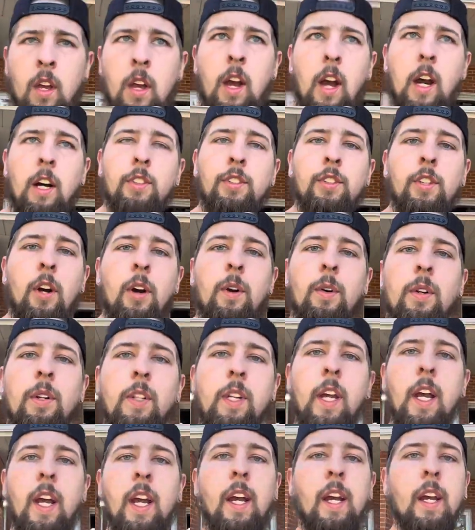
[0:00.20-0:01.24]
How's it going
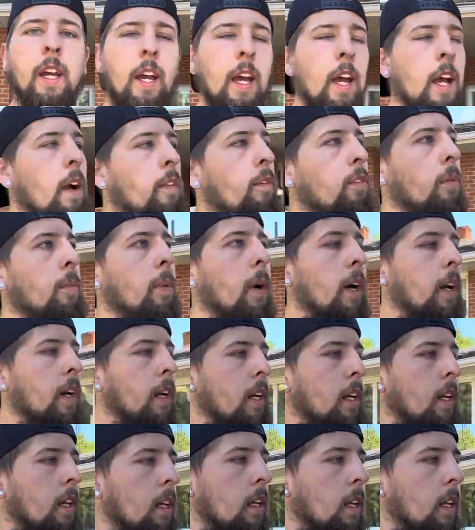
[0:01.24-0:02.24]
today, everybody?